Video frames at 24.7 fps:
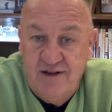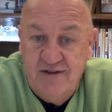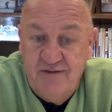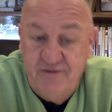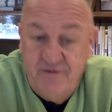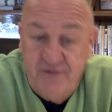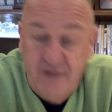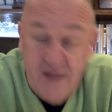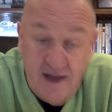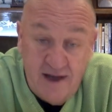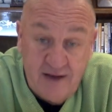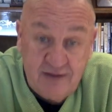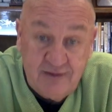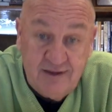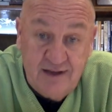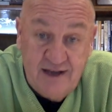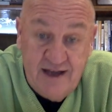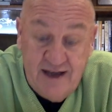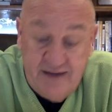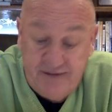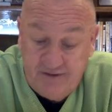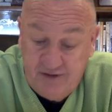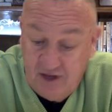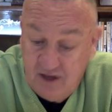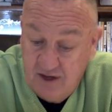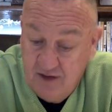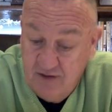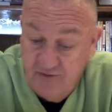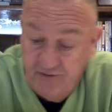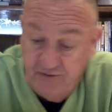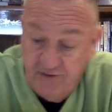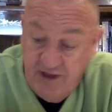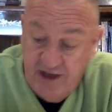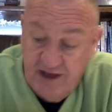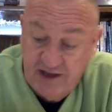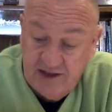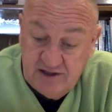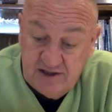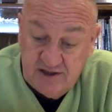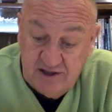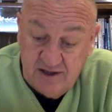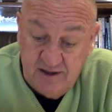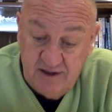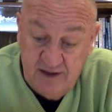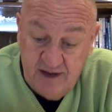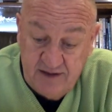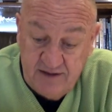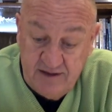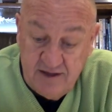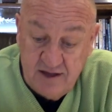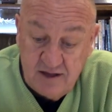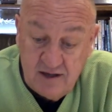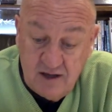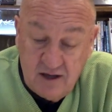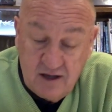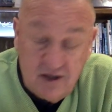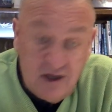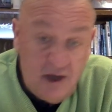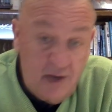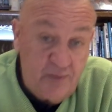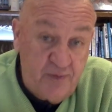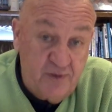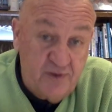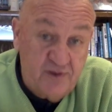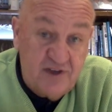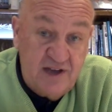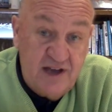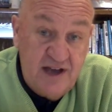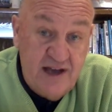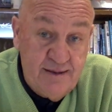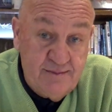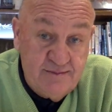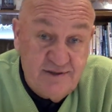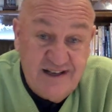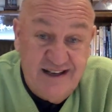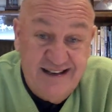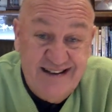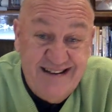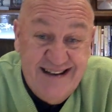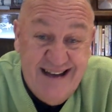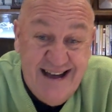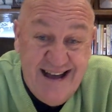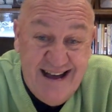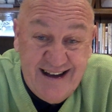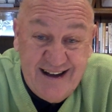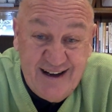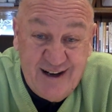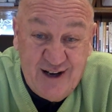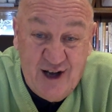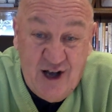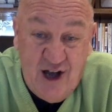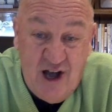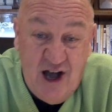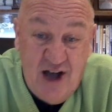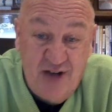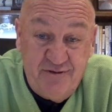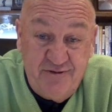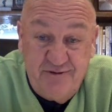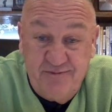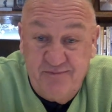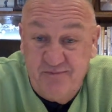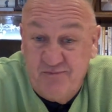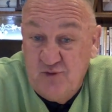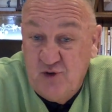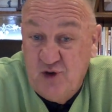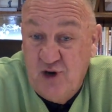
In fact, I have to confess, I think a couple times I nodded off,